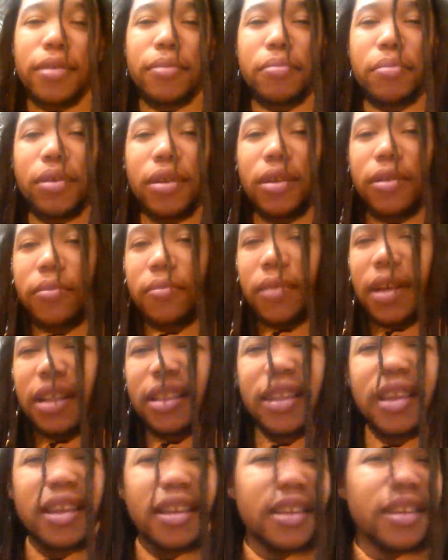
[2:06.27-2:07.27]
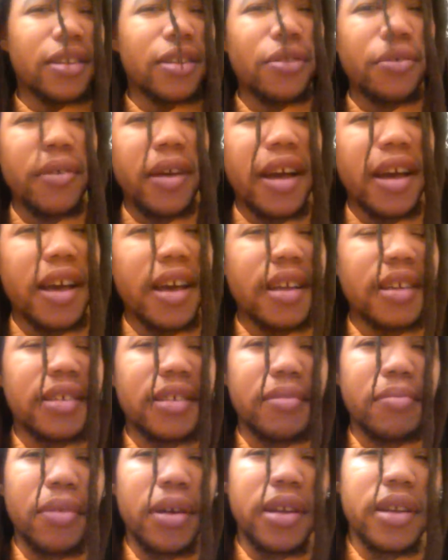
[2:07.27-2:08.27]
But I think, you know, I had
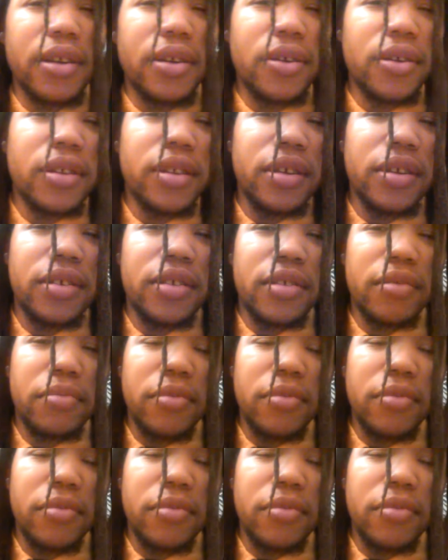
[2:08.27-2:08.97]
somebody earlier